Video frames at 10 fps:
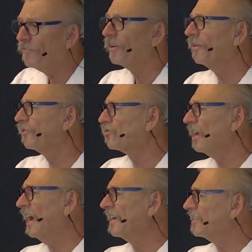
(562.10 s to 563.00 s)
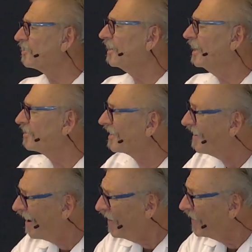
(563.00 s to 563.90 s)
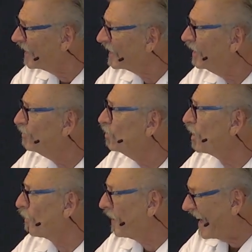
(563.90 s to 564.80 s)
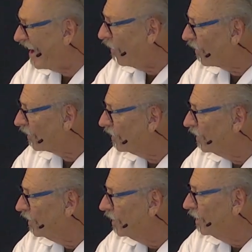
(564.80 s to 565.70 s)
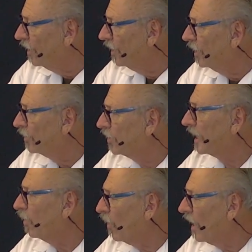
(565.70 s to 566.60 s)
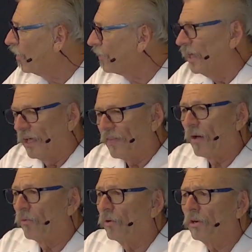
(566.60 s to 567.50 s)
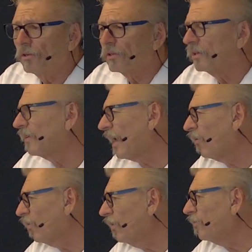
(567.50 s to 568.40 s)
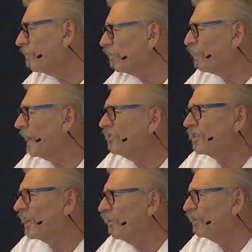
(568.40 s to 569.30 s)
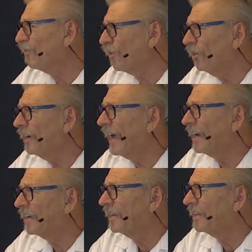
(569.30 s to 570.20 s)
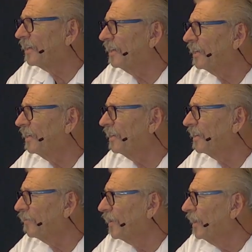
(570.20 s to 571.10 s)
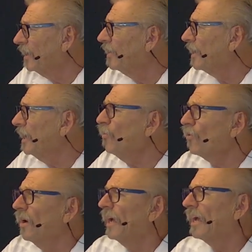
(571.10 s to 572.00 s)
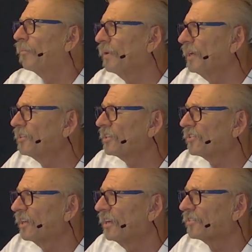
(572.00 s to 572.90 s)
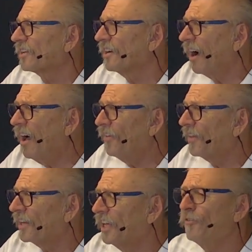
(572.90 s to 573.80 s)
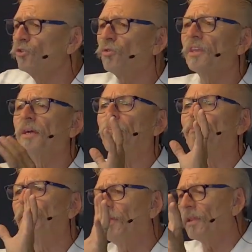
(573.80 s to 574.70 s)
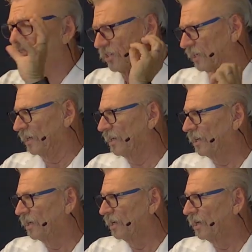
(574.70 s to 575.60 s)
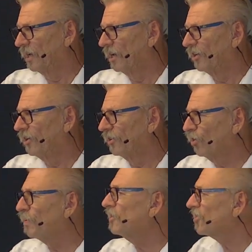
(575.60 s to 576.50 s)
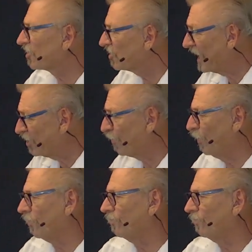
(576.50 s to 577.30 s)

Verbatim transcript: to understand it's, it's God that gives you the power to get wealth. And that word, that word basically, when if you look at it in, in, in, the, in the Hebrew, it means it's, it's God that gives you the ability to be successful.